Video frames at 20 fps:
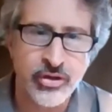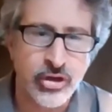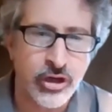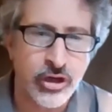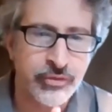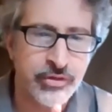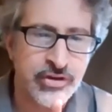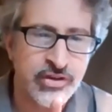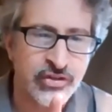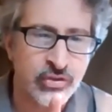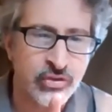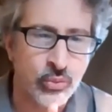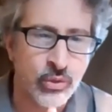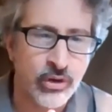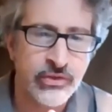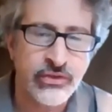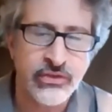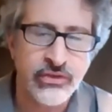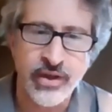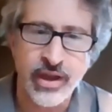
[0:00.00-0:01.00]
call for just
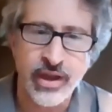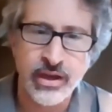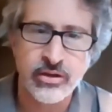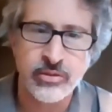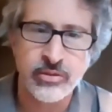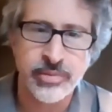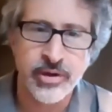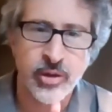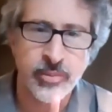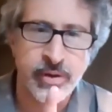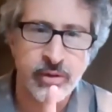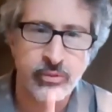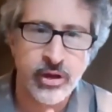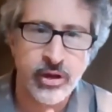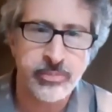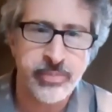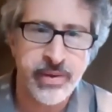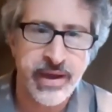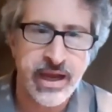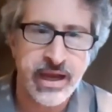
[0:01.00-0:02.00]
one sec, but I'll be
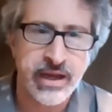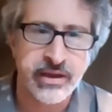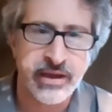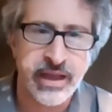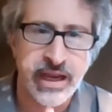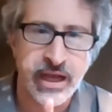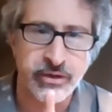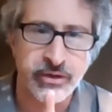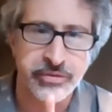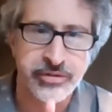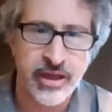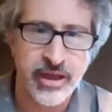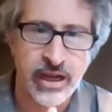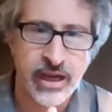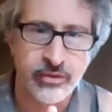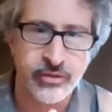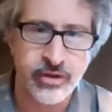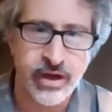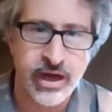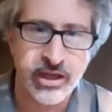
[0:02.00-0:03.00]
right back and I'll
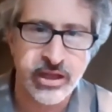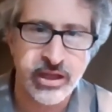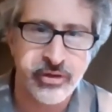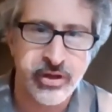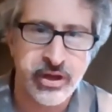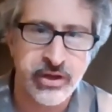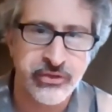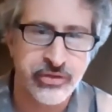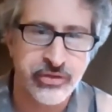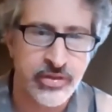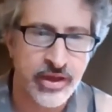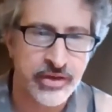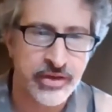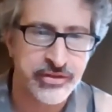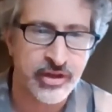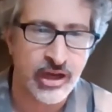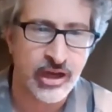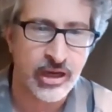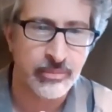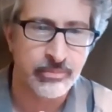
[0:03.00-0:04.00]
give you an answer at that
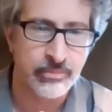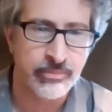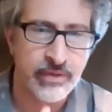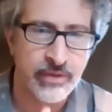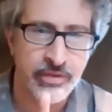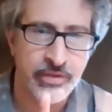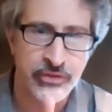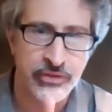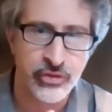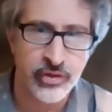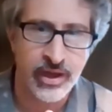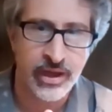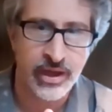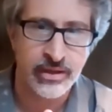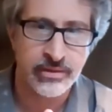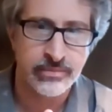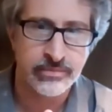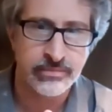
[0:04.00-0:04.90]
time, if that's okay.